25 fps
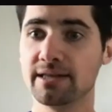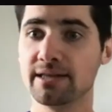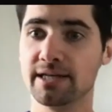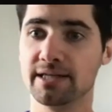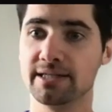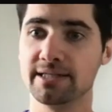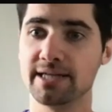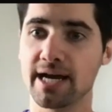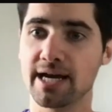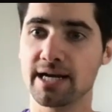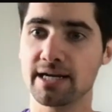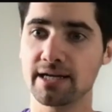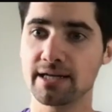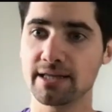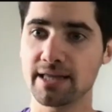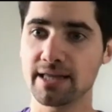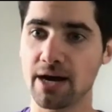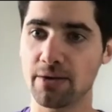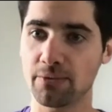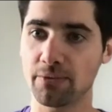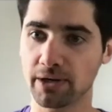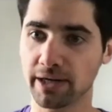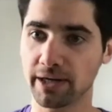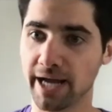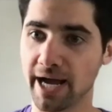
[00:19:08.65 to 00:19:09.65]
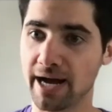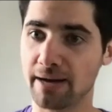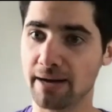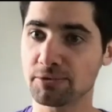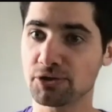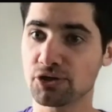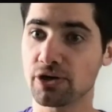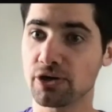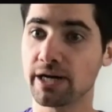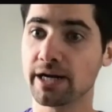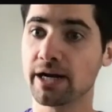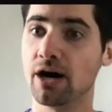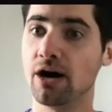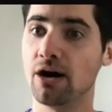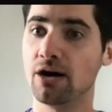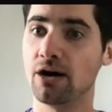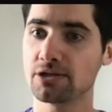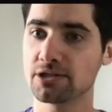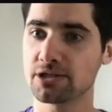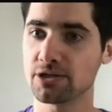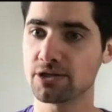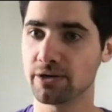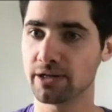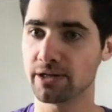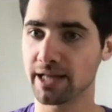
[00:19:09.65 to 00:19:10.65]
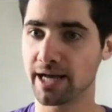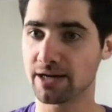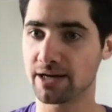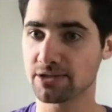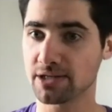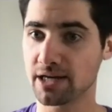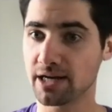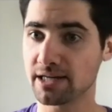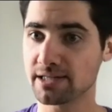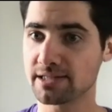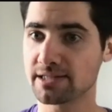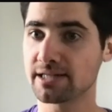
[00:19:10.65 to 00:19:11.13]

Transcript: the data that we're capturing also allows us